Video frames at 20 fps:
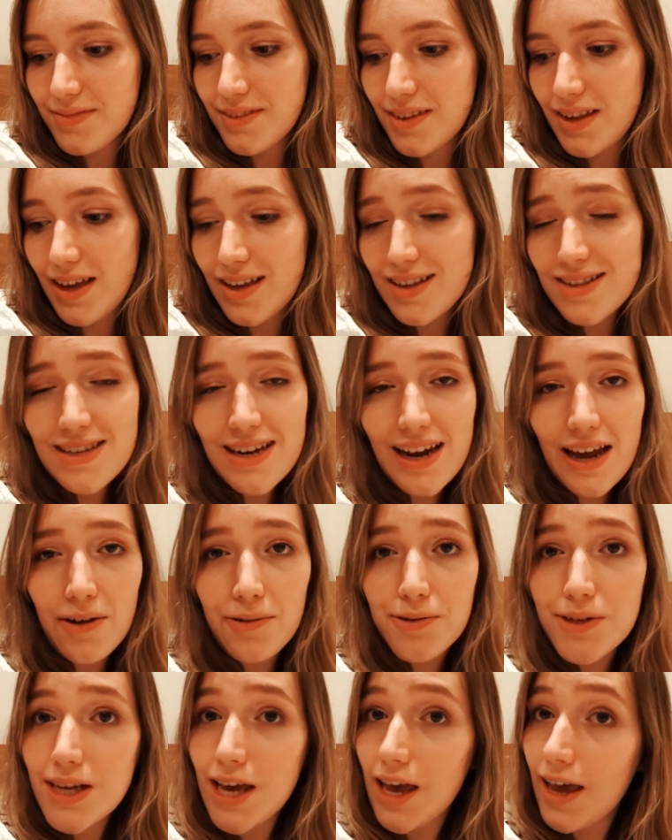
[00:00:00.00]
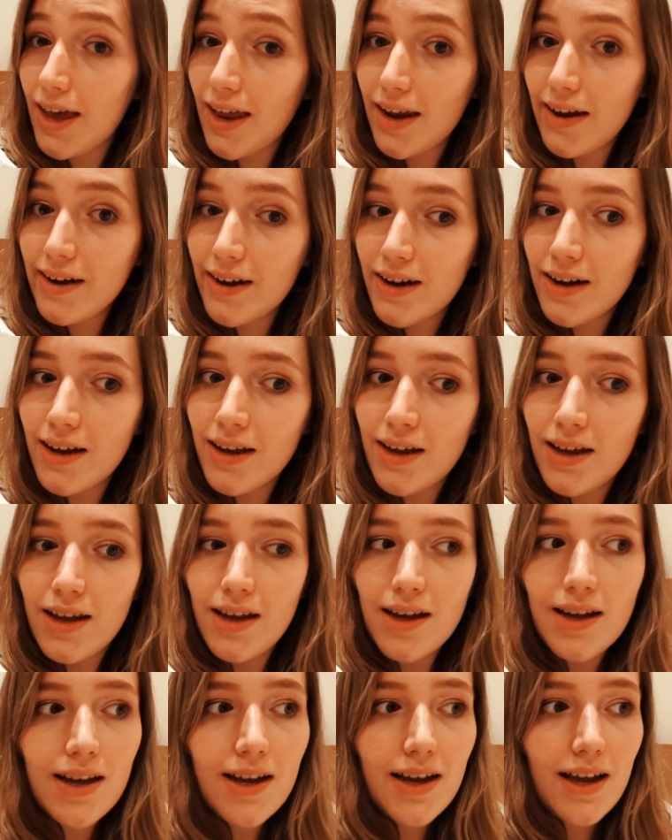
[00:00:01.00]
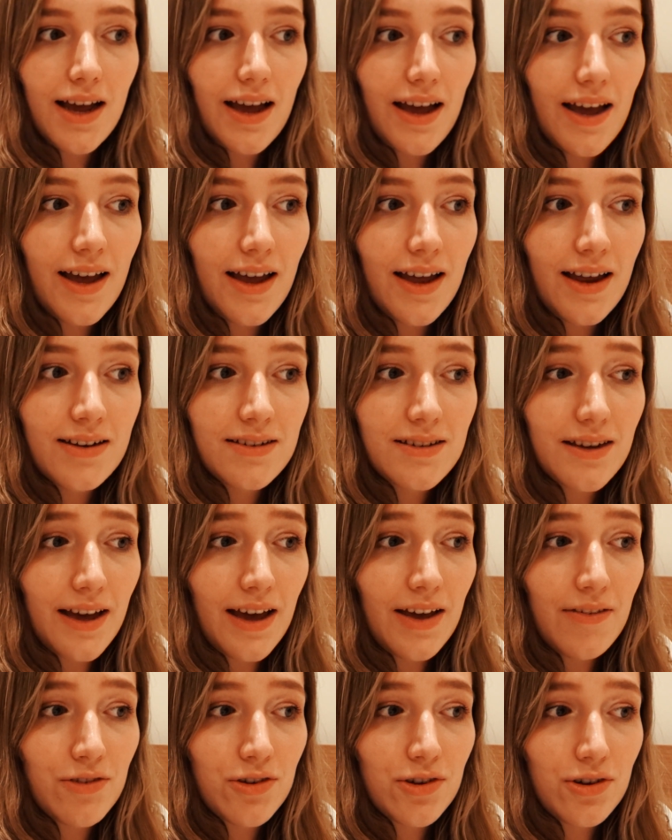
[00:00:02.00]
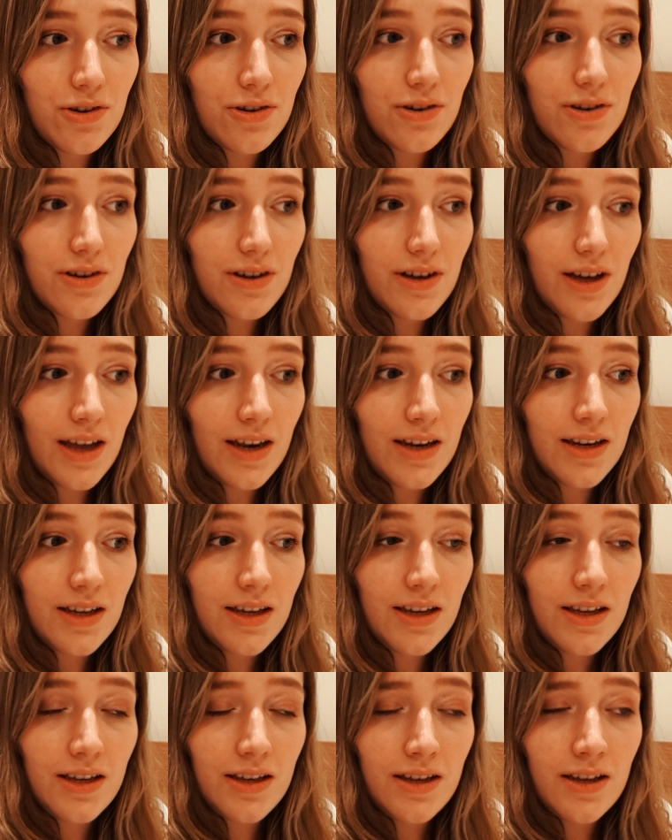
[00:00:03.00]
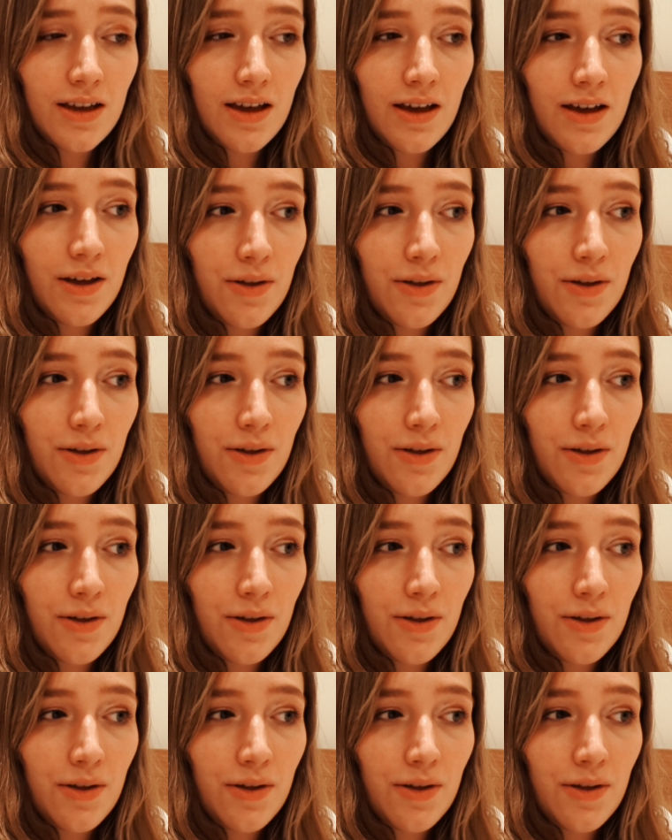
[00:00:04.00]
Yeah, it's now 10 and I haven't got any